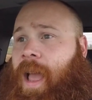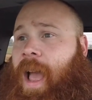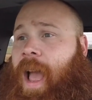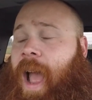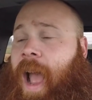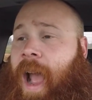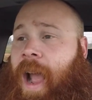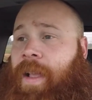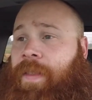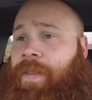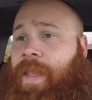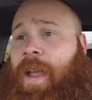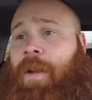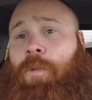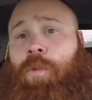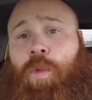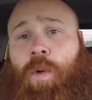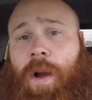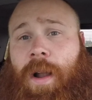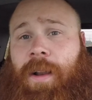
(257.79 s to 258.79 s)
and they
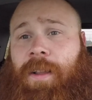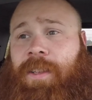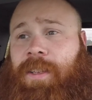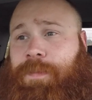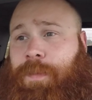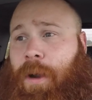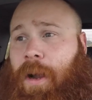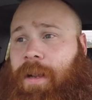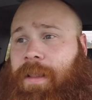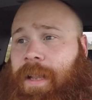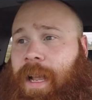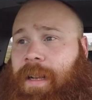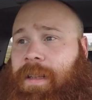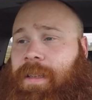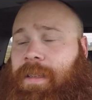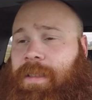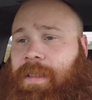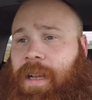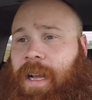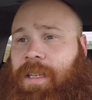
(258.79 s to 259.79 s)
want to spark that
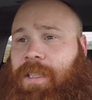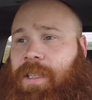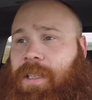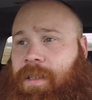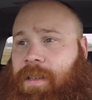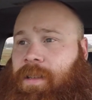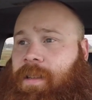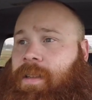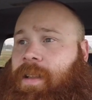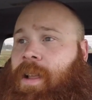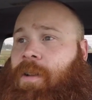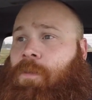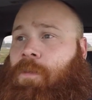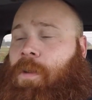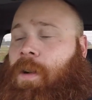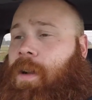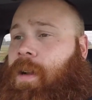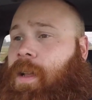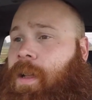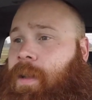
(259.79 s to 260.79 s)
discussion. They
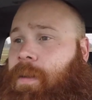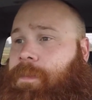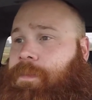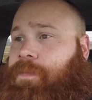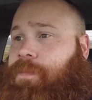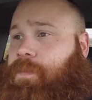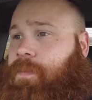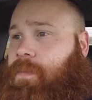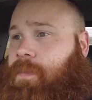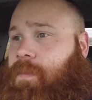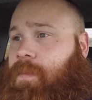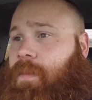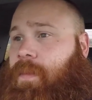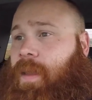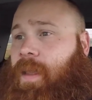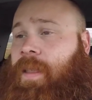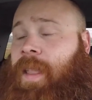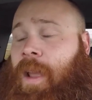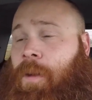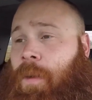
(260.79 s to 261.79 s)
want
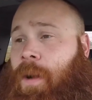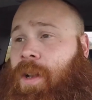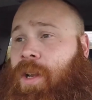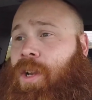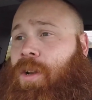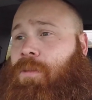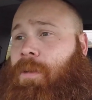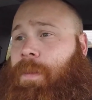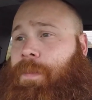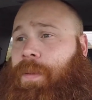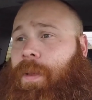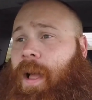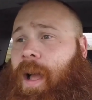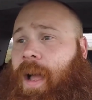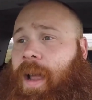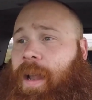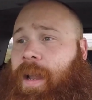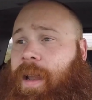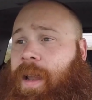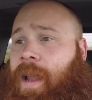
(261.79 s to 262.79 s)
you to
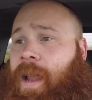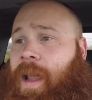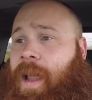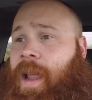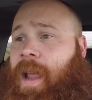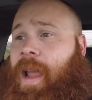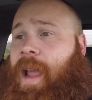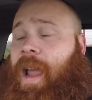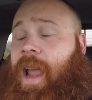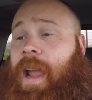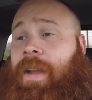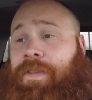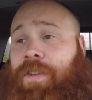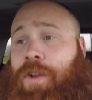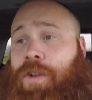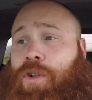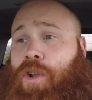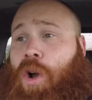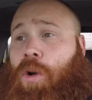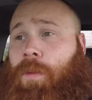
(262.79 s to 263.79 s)
reply. If
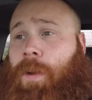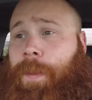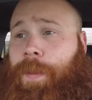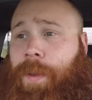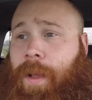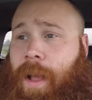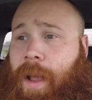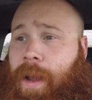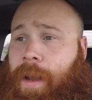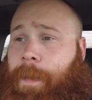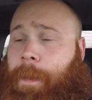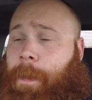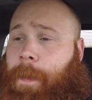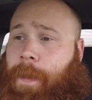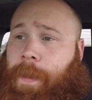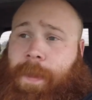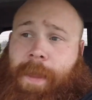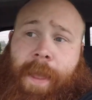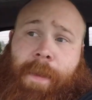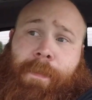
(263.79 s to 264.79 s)
you don't reply,
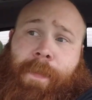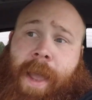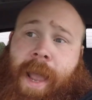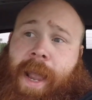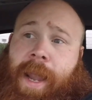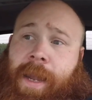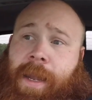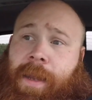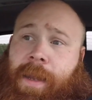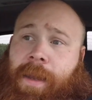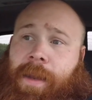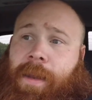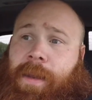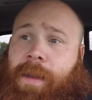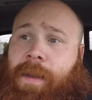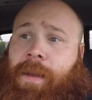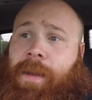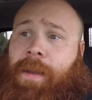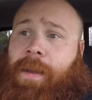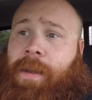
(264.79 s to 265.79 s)
they may
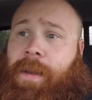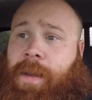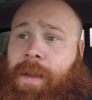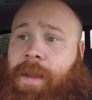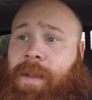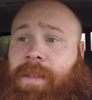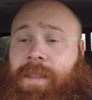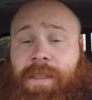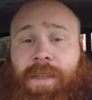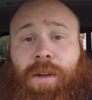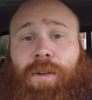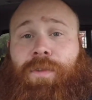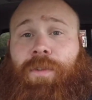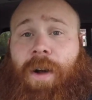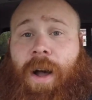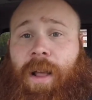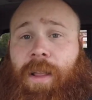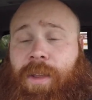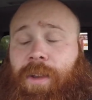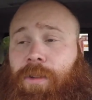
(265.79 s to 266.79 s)
still
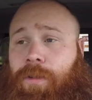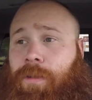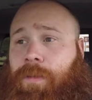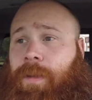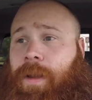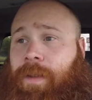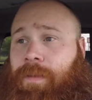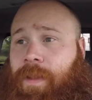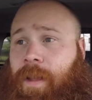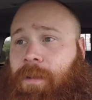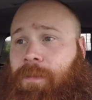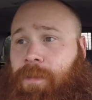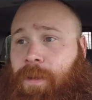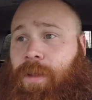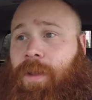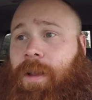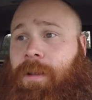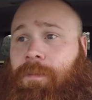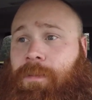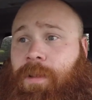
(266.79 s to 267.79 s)
follow you if they
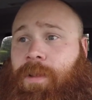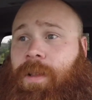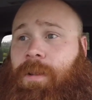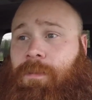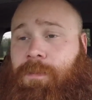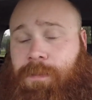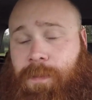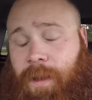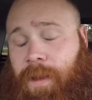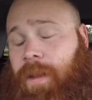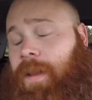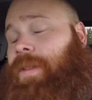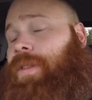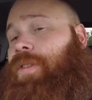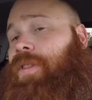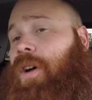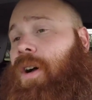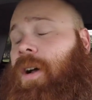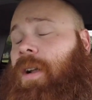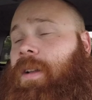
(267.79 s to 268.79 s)
really, really, really
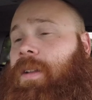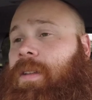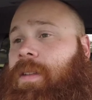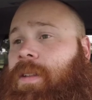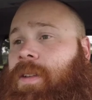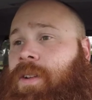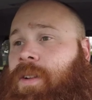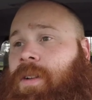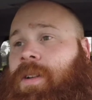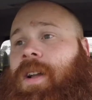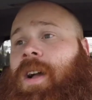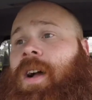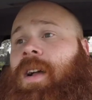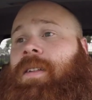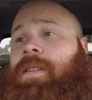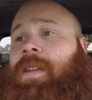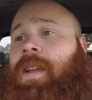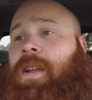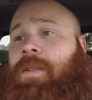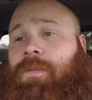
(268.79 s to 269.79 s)
thought your
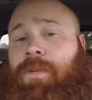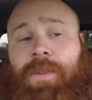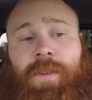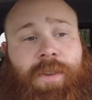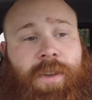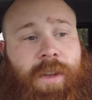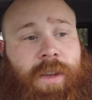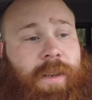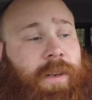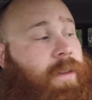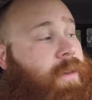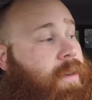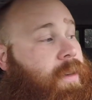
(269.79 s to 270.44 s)
content was good,